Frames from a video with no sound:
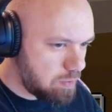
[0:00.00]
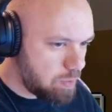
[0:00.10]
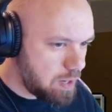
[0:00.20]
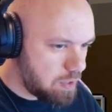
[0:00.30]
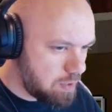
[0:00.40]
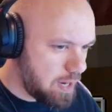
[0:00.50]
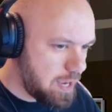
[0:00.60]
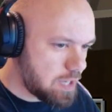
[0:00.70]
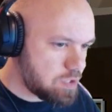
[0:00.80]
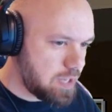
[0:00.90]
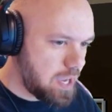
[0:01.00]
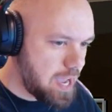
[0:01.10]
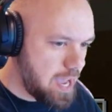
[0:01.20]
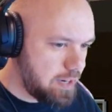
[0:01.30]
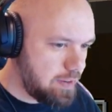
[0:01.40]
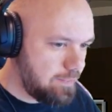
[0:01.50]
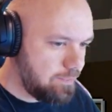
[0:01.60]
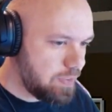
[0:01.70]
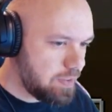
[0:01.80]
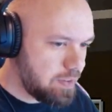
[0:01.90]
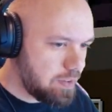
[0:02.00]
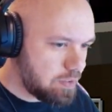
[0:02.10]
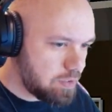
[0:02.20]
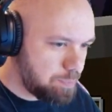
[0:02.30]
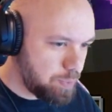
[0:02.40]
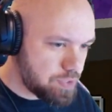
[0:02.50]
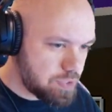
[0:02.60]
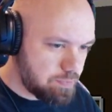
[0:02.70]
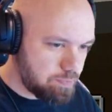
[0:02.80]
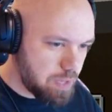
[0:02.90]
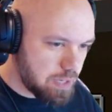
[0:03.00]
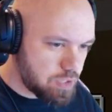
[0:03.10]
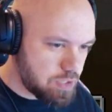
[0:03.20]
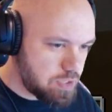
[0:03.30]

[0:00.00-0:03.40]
Where I actually had creepers, like,